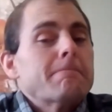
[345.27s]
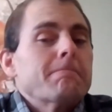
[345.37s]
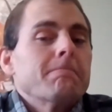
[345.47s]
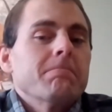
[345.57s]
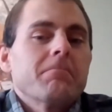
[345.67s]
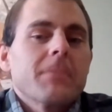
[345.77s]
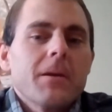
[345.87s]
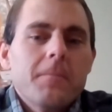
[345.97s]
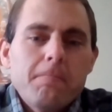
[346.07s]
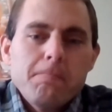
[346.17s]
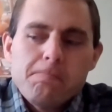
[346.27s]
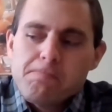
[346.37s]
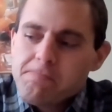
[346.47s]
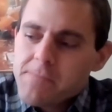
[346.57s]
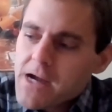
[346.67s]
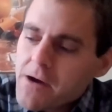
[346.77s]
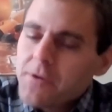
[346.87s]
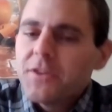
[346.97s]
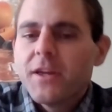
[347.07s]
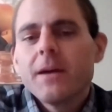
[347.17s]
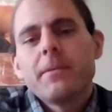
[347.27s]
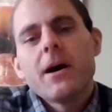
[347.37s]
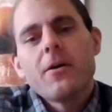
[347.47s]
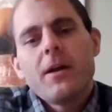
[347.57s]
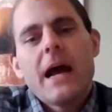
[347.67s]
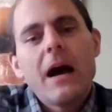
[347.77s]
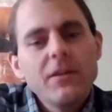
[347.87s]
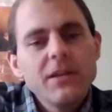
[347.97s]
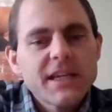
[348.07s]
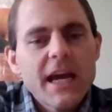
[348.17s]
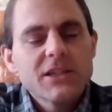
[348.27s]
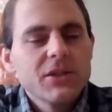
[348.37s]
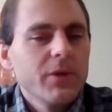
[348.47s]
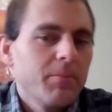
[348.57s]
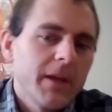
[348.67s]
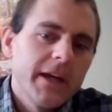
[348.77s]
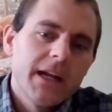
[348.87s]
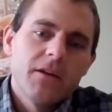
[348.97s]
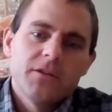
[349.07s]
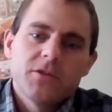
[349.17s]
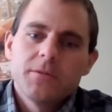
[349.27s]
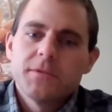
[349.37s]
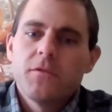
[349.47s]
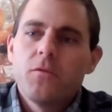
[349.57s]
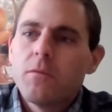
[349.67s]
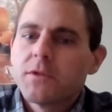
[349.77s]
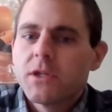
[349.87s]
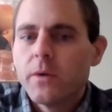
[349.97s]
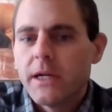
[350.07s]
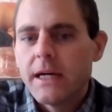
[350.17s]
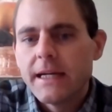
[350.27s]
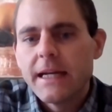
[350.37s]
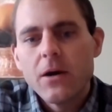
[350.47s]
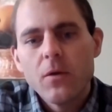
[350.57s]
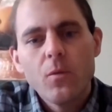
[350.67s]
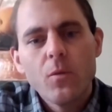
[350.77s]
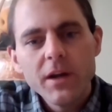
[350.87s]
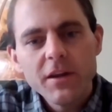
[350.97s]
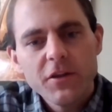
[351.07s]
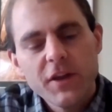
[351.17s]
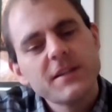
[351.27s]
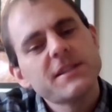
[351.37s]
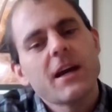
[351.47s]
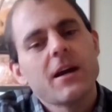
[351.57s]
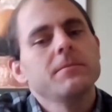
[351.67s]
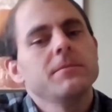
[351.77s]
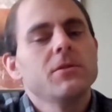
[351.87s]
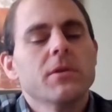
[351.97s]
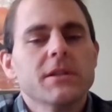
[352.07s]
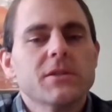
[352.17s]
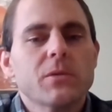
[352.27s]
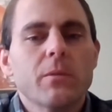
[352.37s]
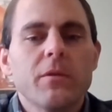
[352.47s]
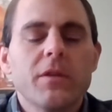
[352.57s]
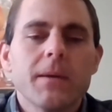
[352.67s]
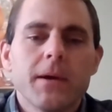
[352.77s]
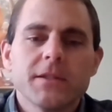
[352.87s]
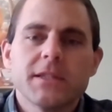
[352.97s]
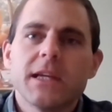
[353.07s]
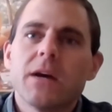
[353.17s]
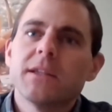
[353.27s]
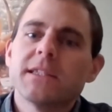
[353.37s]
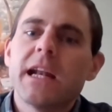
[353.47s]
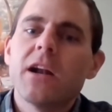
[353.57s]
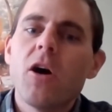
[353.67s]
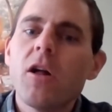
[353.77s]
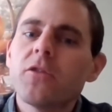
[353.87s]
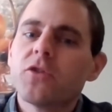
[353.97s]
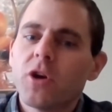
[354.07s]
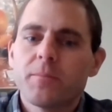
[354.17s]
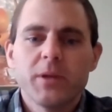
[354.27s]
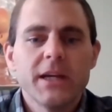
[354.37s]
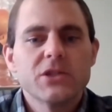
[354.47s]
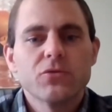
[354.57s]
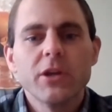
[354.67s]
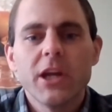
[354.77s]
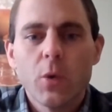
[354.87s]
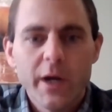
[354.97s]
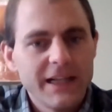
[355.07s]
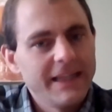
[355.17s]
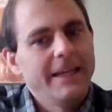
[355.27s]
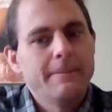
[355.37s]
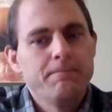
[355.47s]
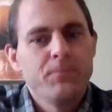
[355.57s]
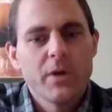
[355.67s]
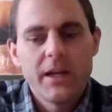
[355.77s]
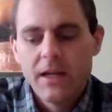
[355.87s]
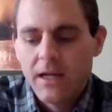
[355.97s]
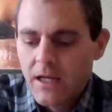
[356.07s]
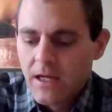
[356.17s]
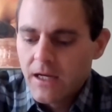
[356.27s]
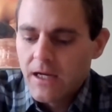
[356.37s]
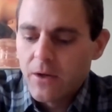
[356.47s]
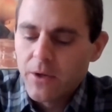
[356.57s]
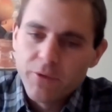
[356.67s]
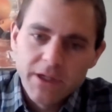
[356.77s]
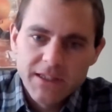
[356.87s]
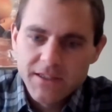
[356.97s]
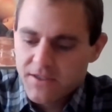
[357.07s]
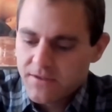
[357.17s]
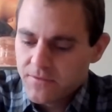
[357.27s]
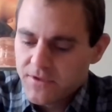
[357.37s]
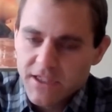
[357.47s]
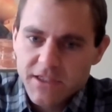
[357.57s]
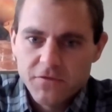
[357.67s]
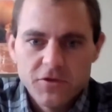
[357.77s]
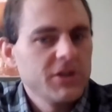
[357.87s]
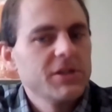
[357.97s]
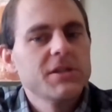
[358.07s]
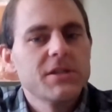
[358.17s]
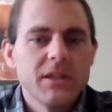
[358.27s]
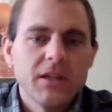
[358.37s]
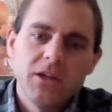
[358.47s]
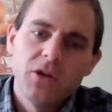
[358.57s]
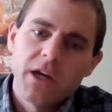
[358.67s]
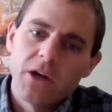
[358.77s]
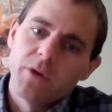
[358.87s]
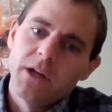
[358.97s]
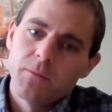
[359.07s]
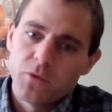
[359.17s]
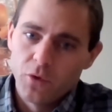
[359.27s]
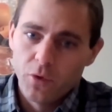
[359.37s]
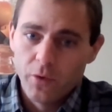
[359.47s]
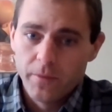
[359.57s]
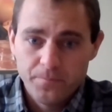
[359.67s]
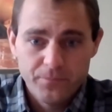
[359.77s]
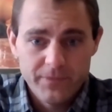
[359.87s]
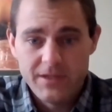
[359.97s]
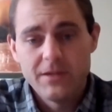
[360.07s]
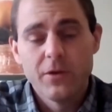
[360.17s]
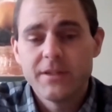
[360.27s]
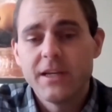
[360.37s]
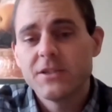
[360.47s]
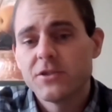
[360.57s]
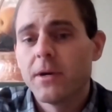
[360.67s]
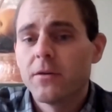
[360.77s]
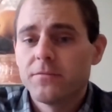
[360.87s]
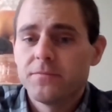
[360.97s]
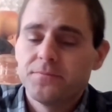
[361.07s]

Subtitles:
I want to think about how this actually would have played out in terms of what was going on. Now, one of the things that comes to us when we think about this account is that it all took place really quickly, right? I read these 6 verses and you kind of read them through. It only takes you about